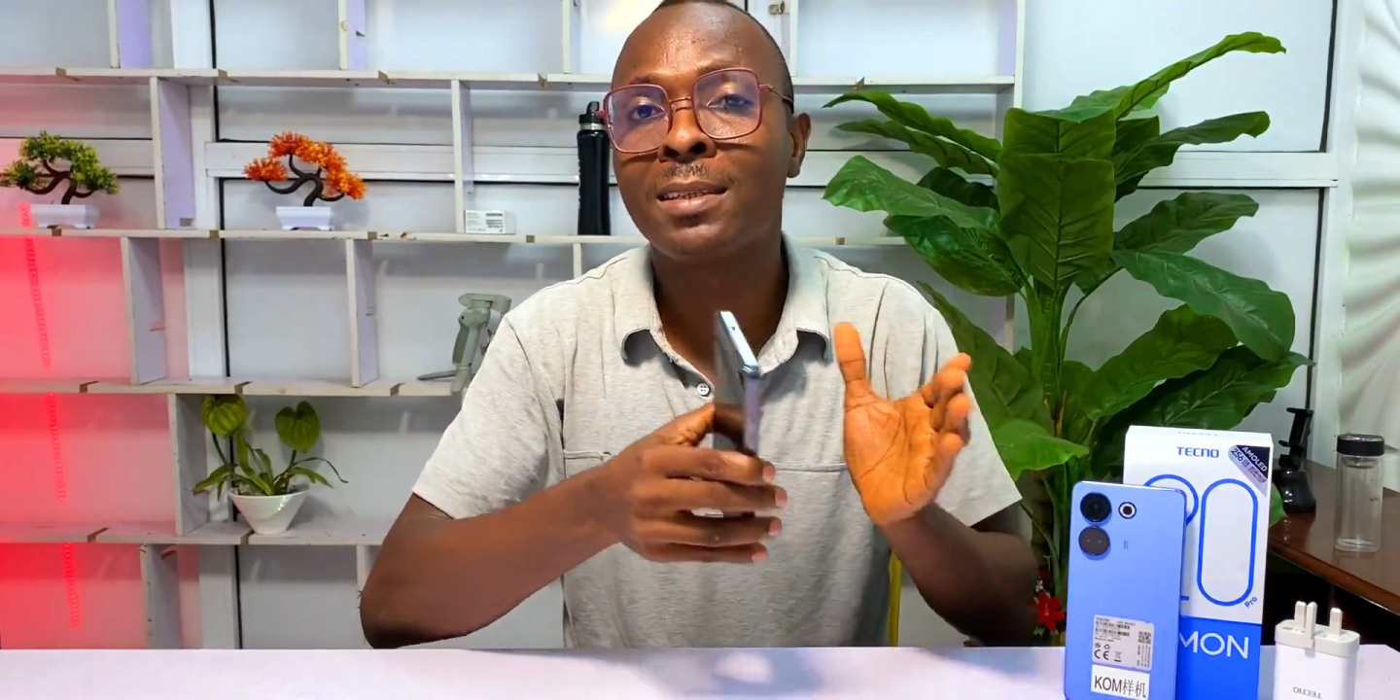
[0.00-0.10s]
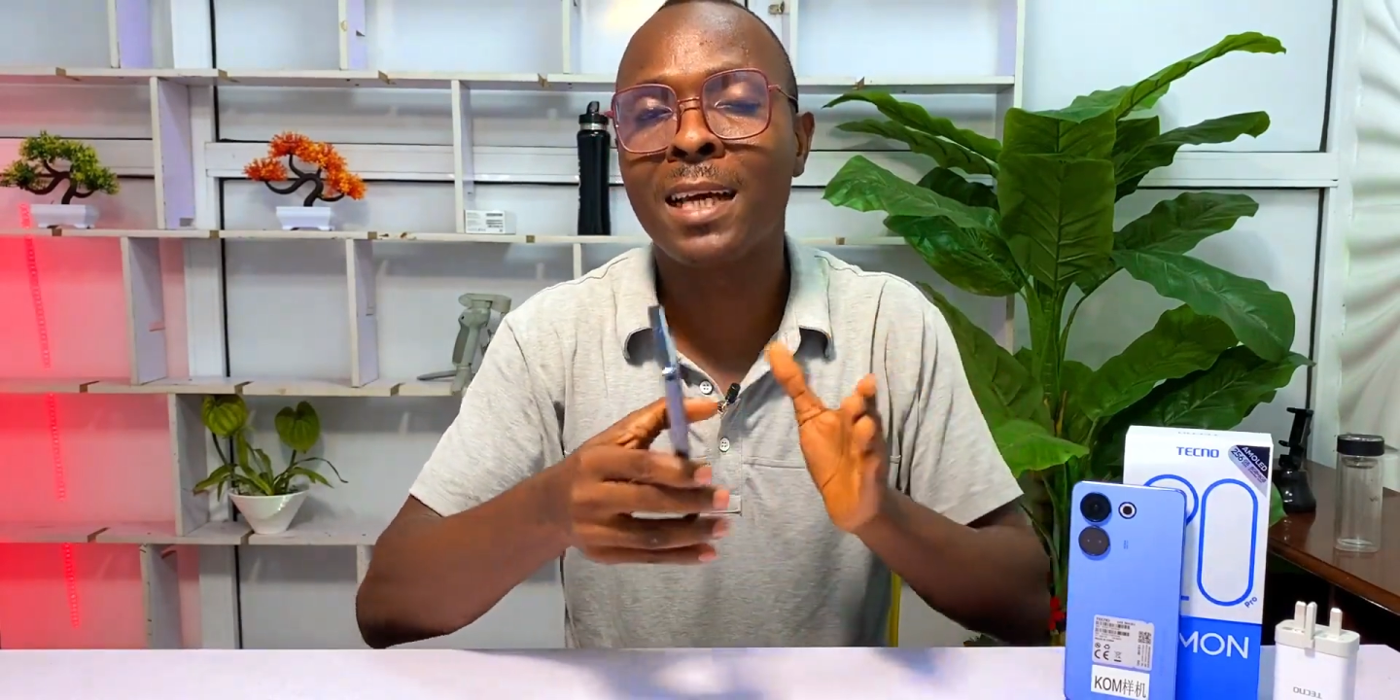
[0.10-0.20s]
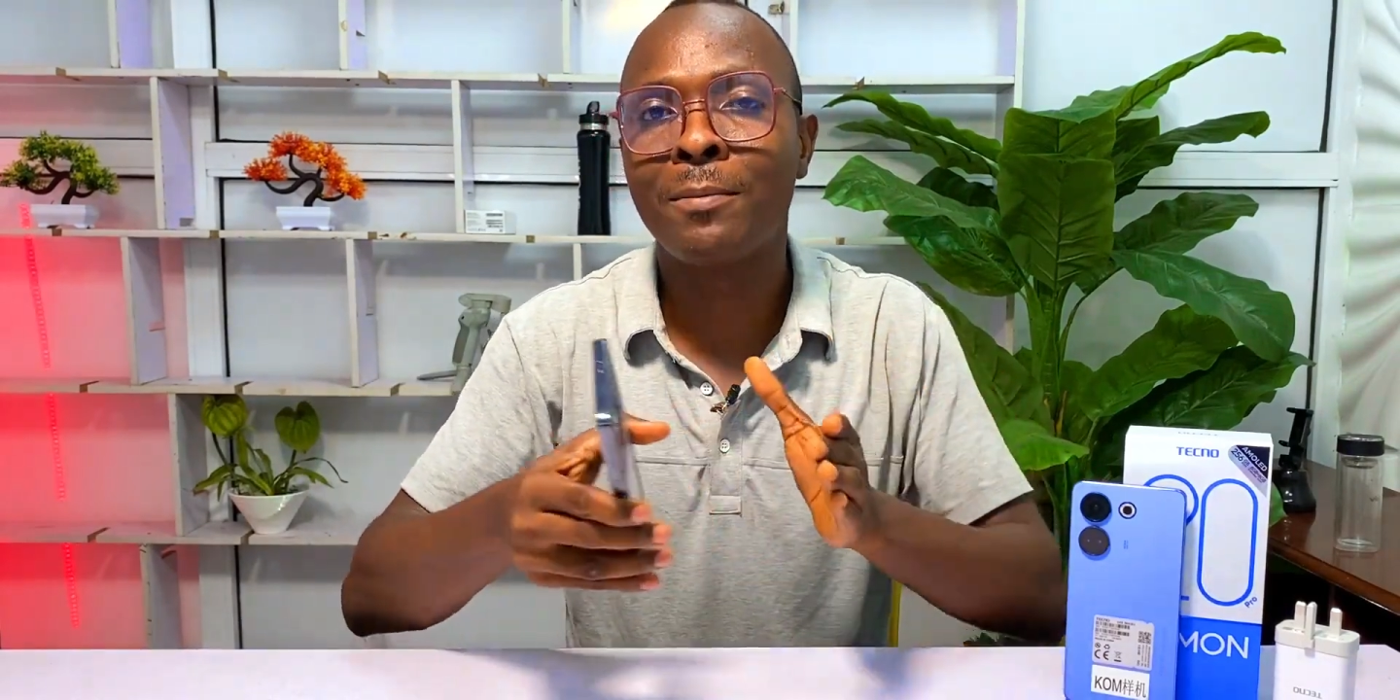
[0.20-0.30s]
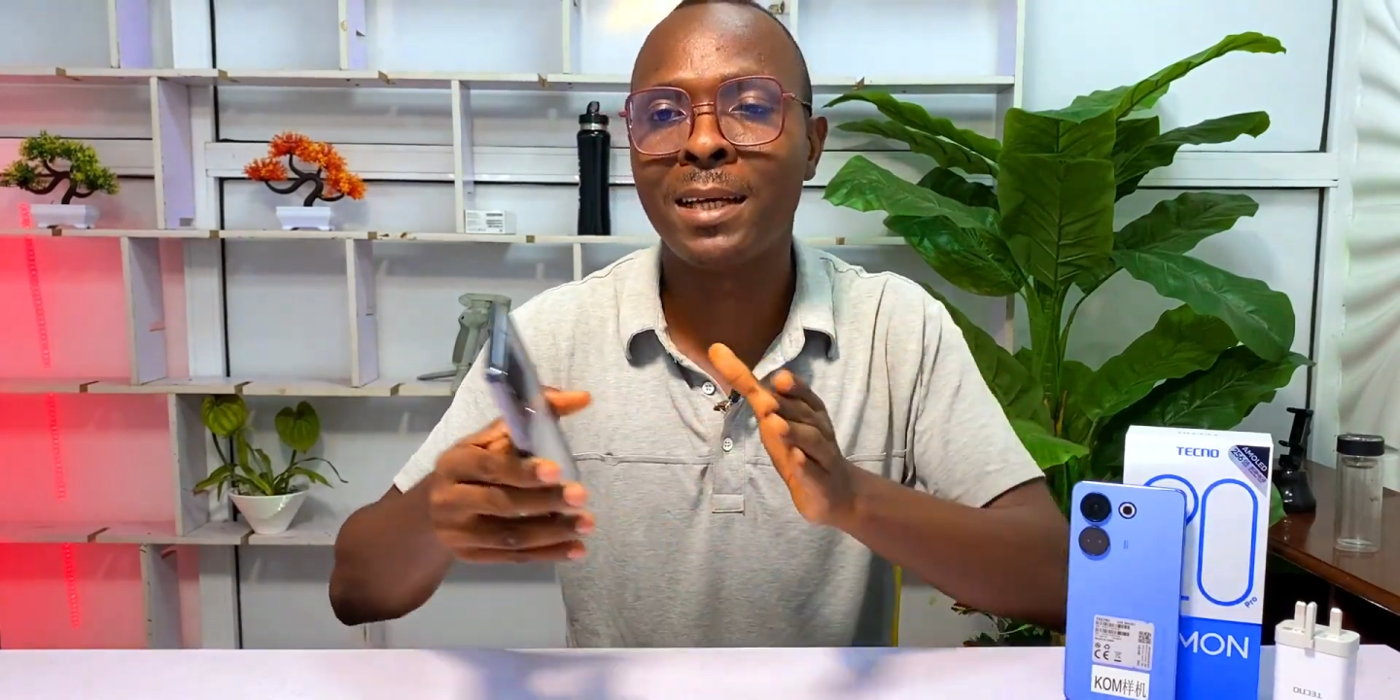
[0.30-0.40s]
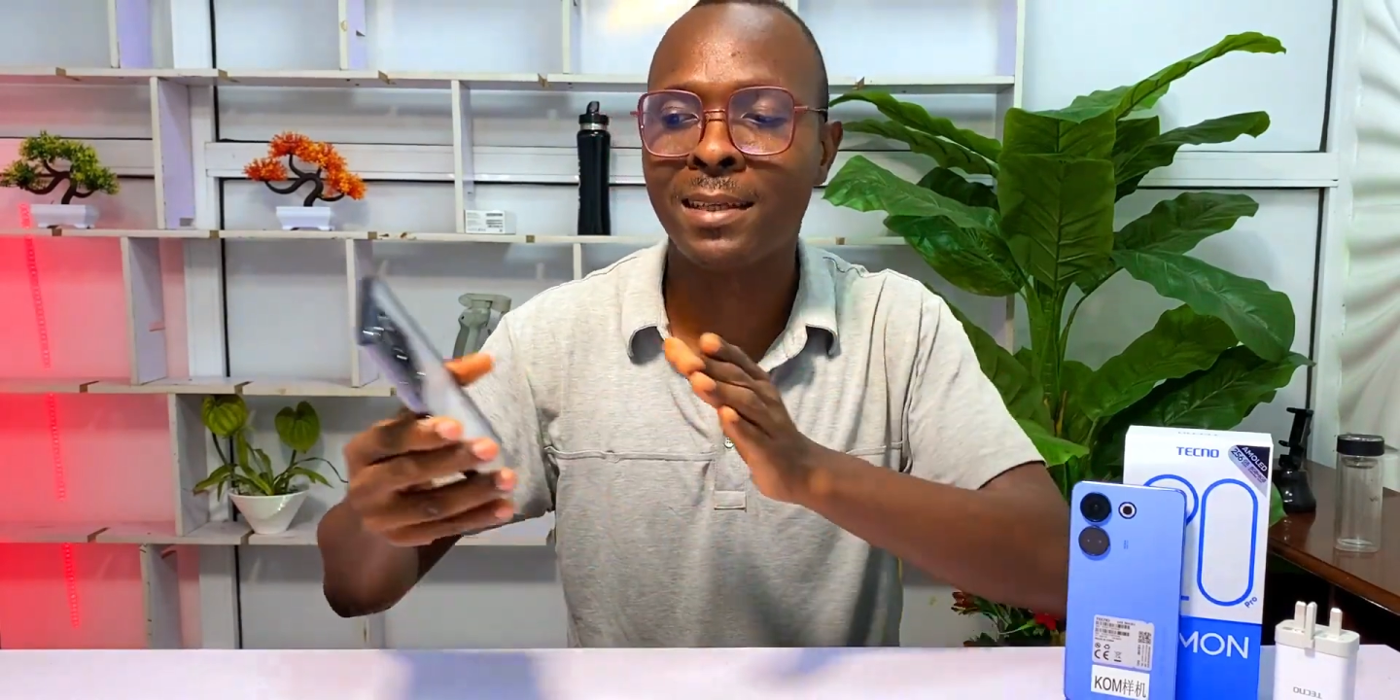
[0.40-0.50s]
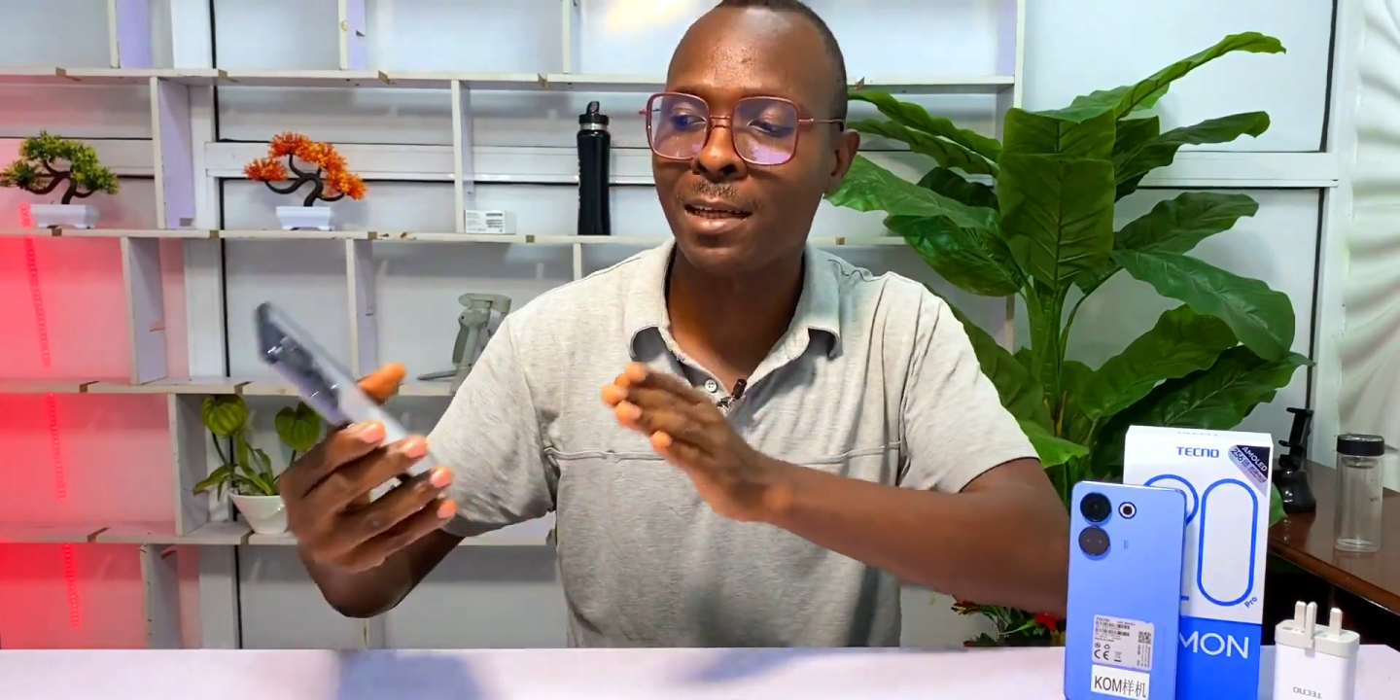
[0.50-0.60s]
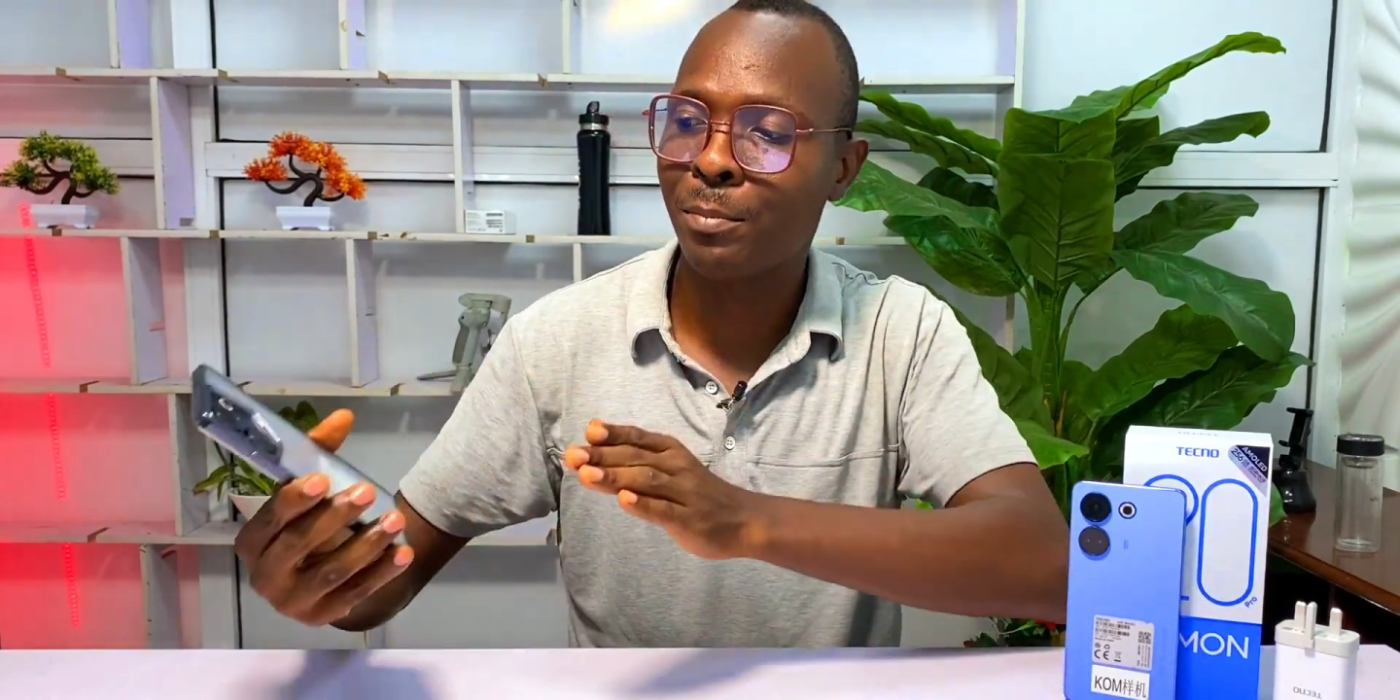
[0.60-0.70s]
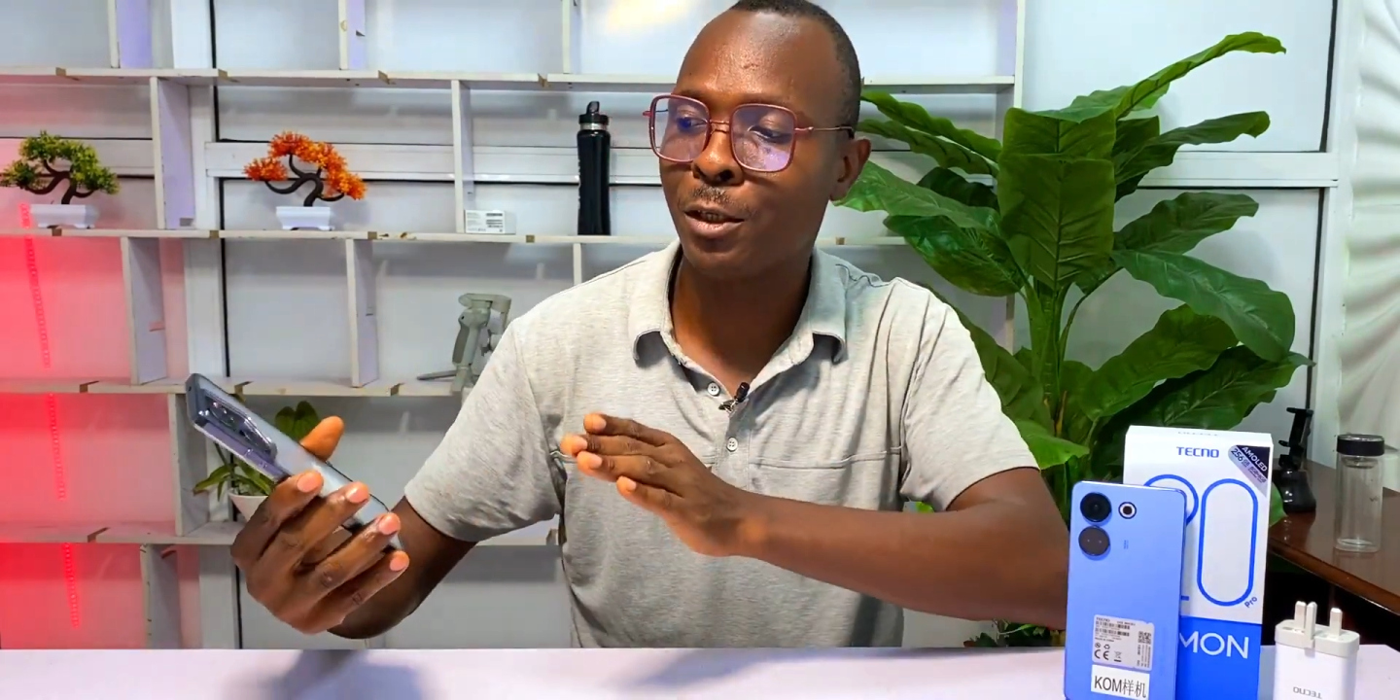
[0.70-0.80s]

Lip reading: side-by-side